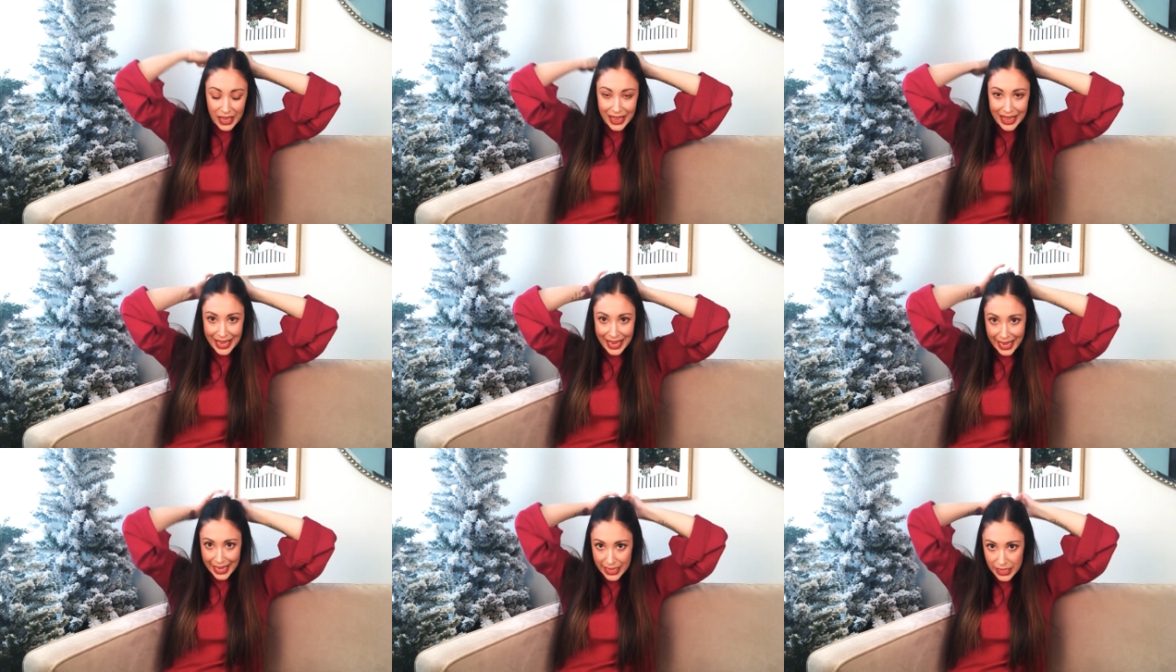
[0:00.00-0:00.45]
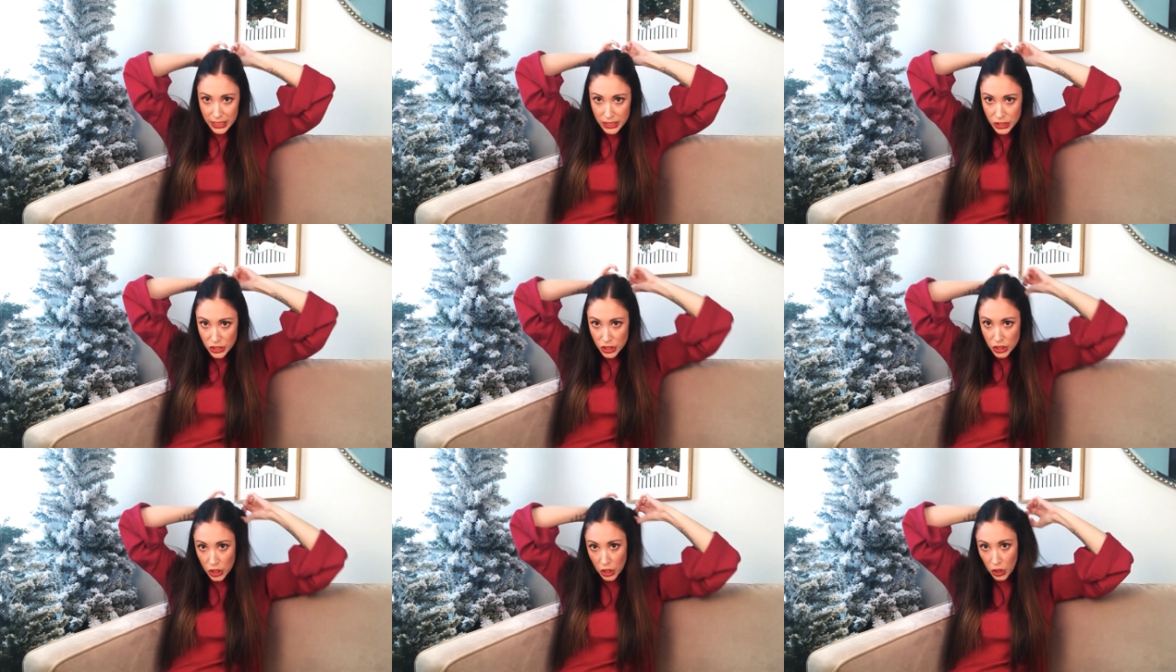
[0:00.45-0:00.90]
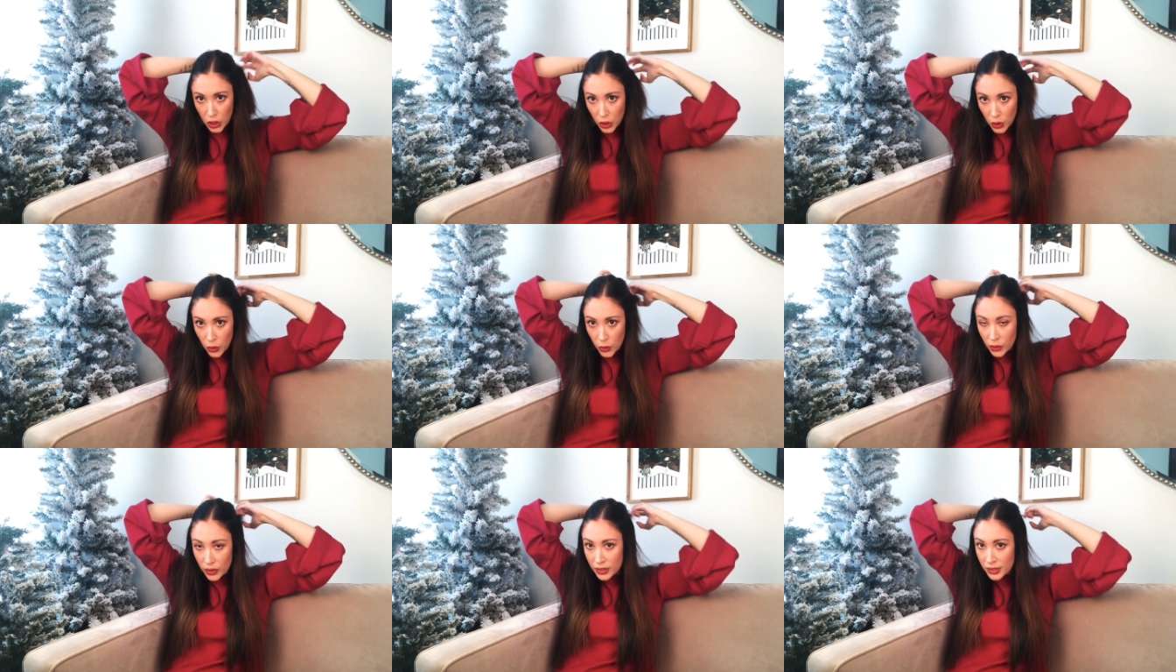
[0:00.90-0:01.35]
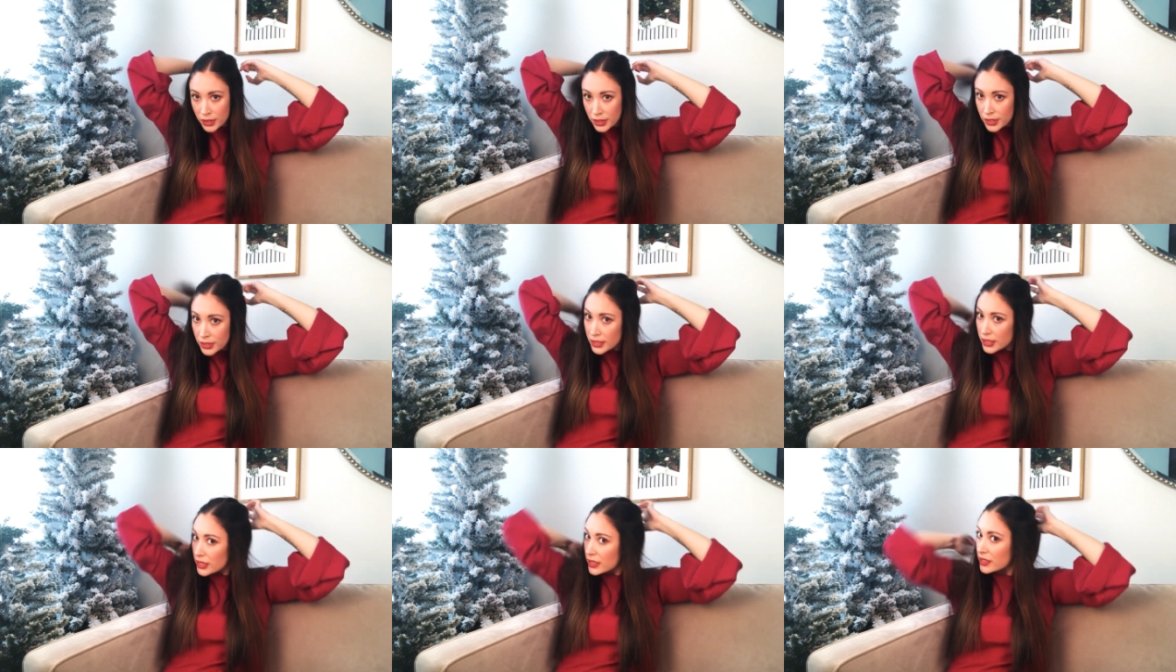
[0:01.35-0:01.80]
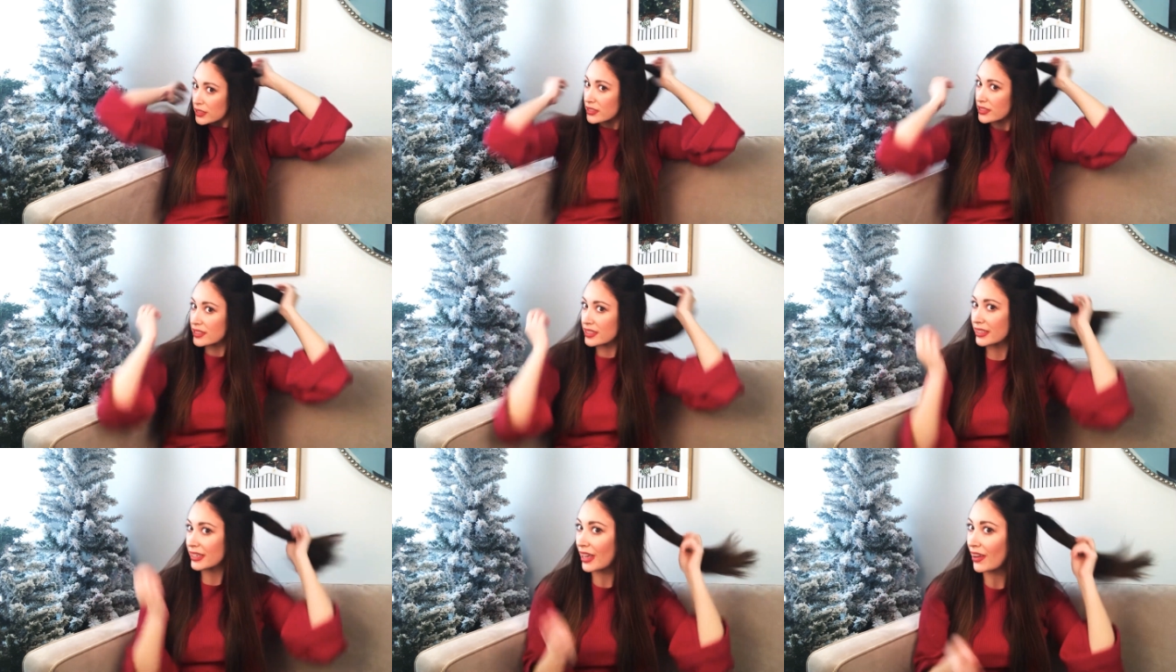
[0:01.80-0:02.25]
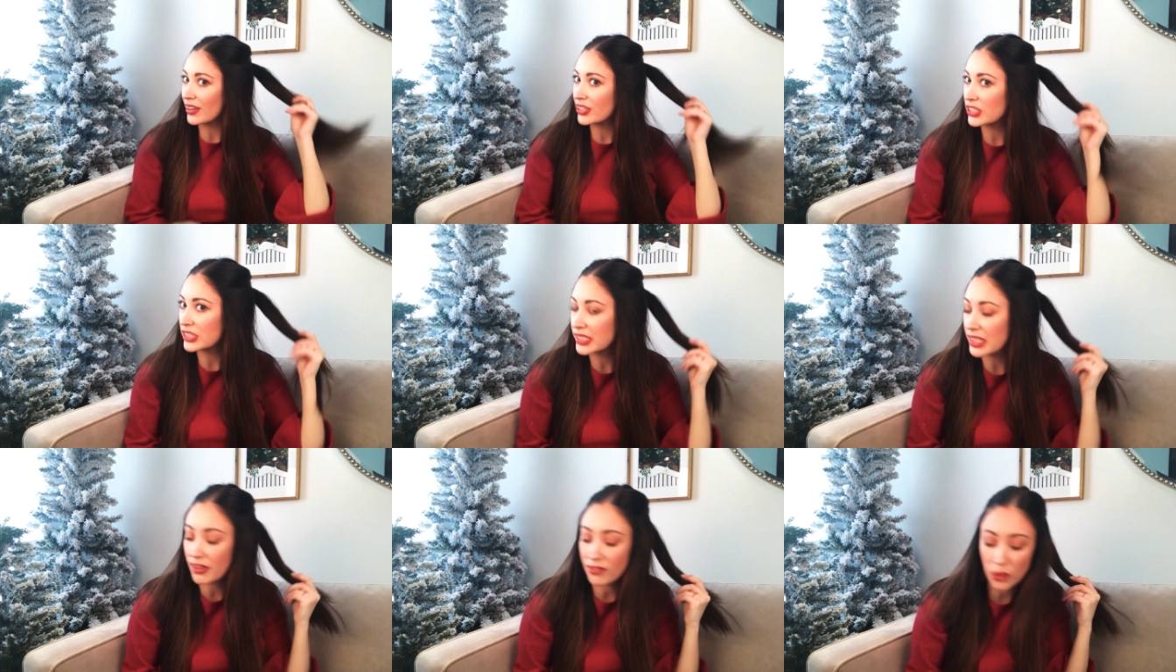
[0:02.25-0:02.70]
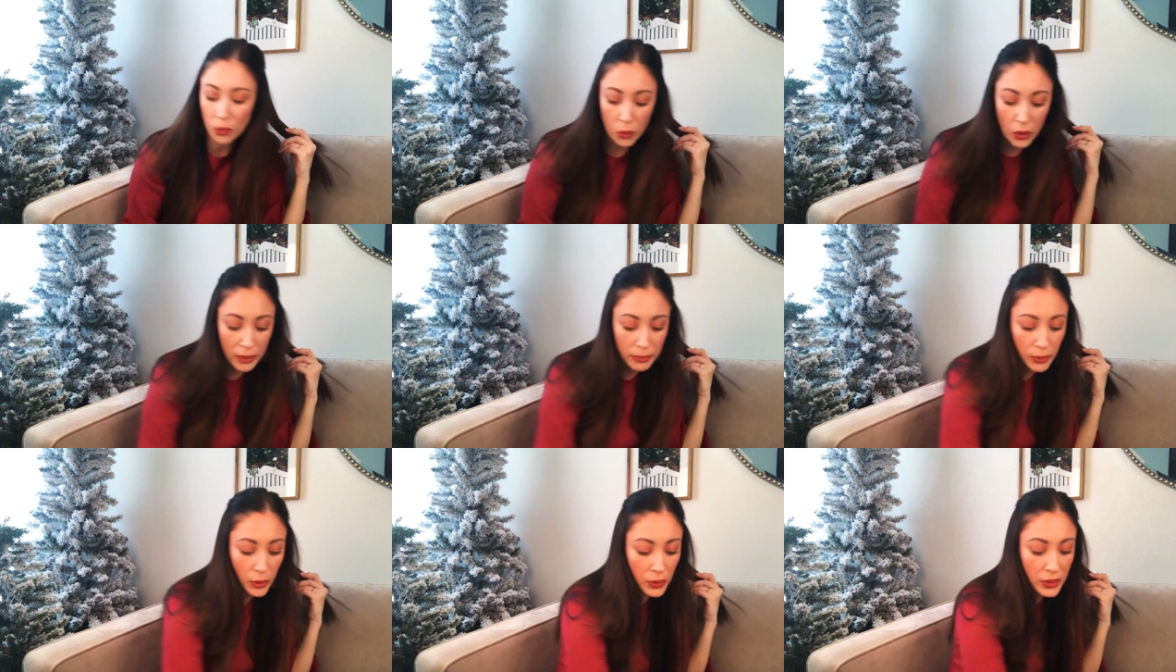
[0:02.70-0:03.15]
like so. So now I just have the one